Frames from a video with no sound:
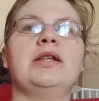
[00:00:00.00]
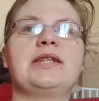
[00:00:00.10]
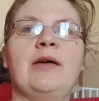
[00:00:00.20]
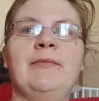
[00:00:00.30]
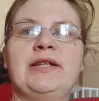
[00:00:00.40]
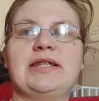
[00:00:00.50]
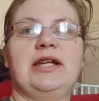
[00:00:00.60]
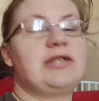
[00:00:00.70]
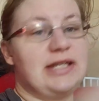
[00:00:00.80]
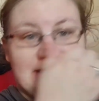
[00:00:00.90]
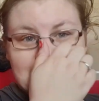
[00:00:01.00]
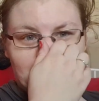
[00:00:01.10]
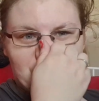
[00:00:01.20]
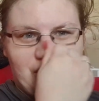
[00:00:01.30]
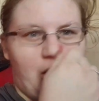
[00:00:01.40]
10 minutes later, he
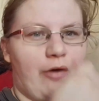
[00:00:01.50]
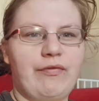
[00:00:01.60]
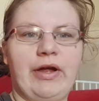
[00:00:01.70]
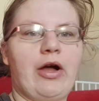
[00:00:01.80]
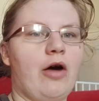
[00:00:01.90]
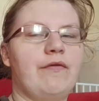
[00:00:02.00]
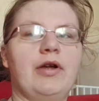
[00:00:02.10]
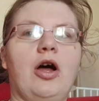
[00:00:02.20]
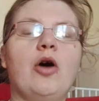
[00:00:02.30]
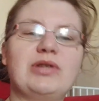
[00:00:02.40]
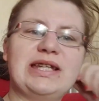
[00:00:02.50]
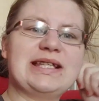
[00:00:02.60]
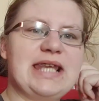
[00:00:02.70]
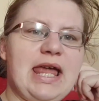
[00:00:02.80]
still was coughing, holding his